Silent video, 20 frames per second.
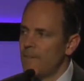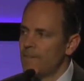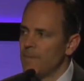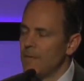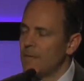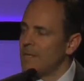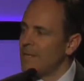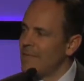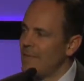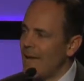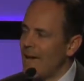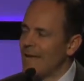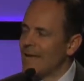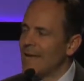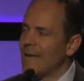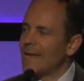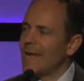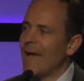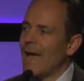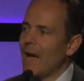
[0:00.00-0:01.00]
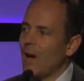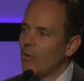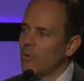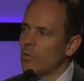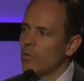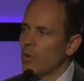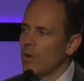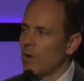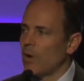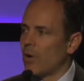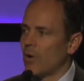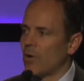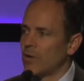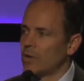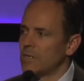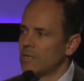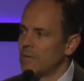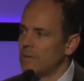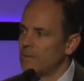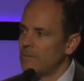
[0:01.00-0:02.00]
And to that end, how do we
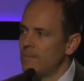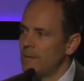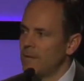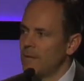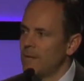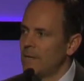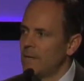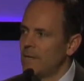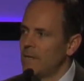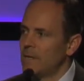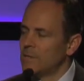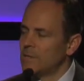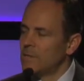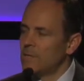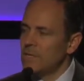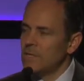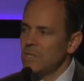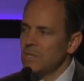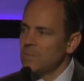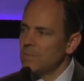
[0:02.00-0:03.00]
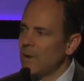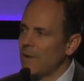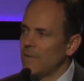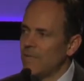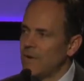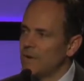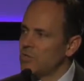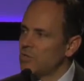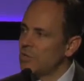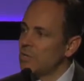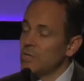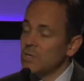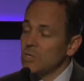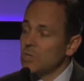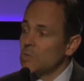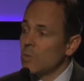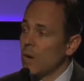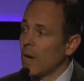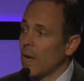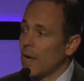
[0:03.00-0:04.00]
harness it? So this is my vision. This is
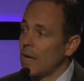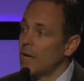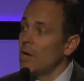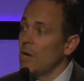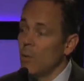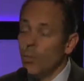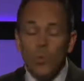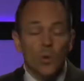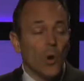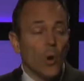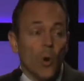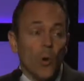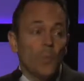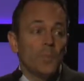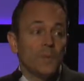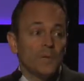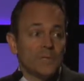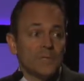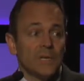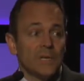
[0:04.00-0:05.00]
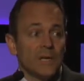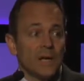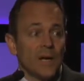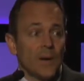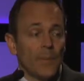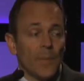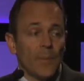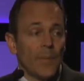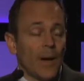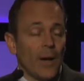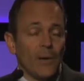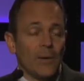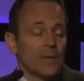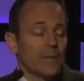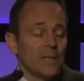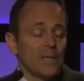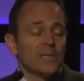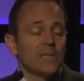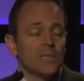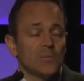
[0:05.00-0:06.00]
what I would hope to see come about, and
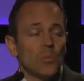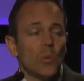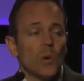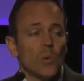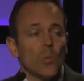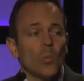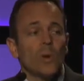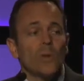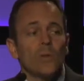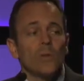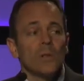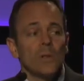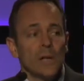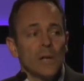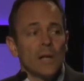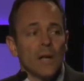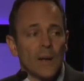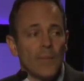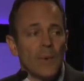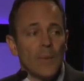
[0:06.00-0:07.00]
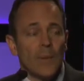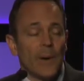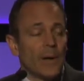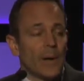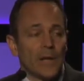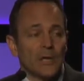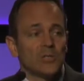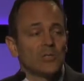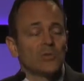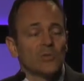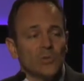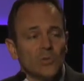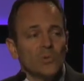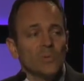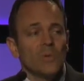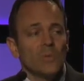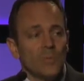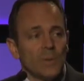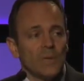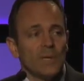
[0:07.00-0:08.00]
this is what will come about. I
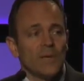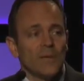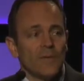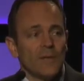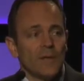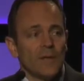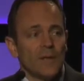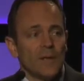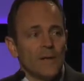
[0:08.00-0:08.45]
truly believe it.